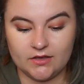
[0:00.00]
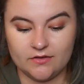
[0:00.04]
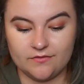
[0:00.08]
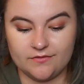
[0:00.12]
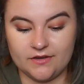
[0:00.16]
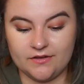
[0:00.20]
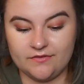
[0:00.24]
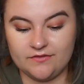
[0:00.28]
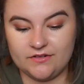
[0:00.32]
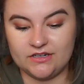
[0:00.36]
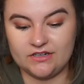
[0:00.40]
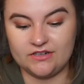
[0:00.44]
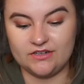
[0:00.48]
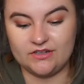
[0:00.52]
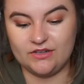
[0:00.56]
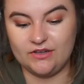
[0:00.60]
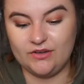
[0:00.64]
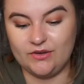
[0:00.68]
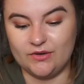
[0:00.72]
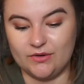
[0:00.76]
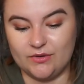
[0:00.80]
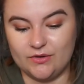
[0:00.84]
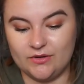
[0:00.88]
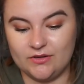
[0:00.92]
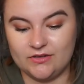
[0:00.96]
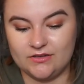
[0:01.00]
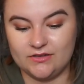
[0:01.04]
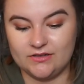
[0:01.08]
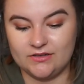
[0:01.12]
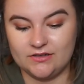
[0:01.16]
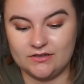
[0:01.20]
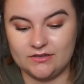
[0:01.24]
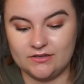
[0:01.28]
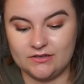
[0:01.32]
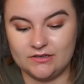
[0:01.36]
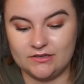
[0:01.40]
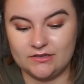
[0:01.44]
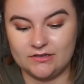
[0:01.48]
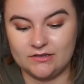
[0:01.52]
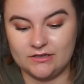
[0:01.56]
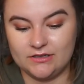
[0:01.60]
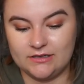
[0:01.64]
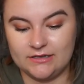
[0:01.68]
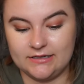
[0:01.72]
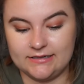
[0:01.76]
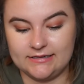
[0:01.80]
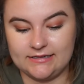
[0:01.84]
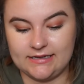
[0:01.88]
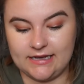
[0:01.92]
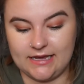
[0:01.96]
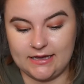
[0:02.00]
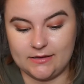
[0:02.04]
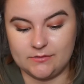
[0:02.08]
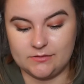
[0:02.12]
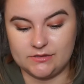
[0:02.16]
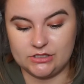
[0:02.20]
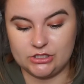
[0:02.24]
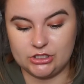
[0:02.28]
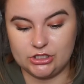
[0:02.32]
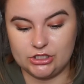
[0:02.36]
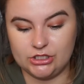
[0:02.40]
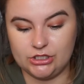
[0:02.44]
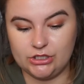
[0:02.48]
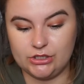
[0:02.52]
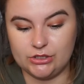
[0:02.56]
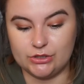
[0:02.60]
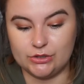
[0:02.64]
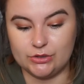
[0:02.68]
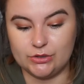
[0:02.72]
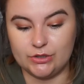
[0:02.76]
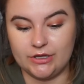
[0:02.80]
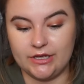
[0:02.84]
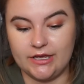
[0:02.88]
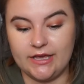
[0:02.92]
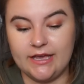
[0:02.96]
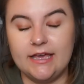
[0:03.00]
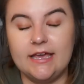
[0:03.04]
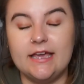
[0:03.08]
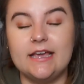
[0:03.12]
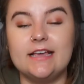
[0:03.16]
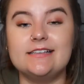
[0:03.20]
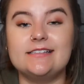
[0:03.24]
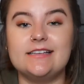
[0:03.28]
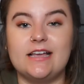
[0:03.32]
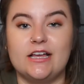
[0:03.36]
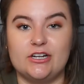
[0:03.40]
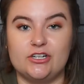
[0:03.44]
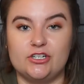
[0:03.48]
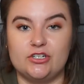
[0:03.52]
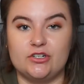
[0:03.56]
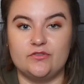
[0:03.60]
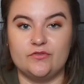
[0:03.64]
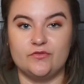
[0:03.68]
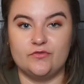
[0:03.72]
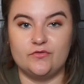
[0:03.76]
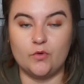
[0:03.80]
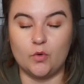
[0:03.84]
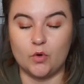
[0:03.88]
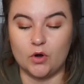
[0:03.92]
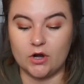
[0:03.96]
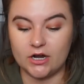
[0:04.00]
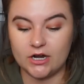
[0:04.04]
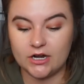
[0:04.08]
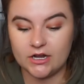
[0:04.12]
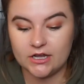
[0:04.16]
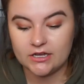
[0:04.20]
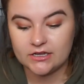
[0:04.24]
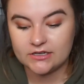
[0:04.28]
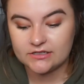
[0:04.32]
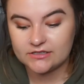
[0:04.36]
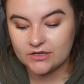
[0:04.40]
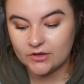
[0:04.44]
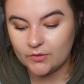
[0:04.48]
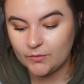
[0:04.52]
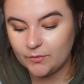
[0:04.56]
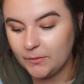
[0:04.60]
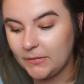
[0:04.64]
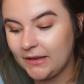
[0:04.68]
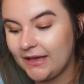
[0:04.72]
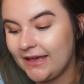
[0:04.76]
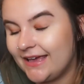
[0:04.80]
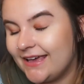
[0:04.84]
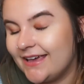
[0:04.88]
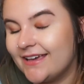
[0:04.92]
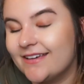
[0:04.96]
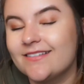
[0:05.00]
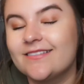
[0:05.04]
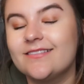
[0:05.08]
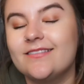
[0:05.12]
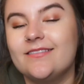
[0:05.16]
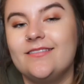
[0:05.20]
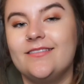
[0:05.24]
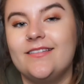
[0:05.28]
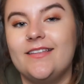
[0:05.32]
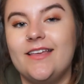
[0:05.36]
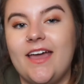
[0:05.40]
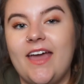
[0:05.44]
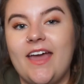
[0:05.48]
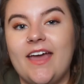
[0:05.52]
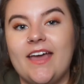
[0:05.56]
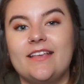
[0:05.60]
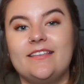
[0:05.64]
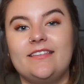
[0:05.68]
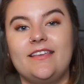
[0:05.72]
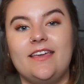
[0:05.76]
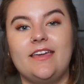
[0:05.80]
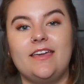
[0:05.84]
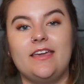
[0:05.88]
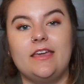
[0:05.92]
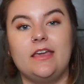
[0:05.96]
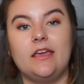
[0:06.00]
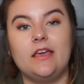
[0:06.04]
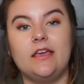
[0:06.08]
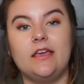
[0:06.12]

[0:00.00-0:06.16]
52 times two is 104. So me, as a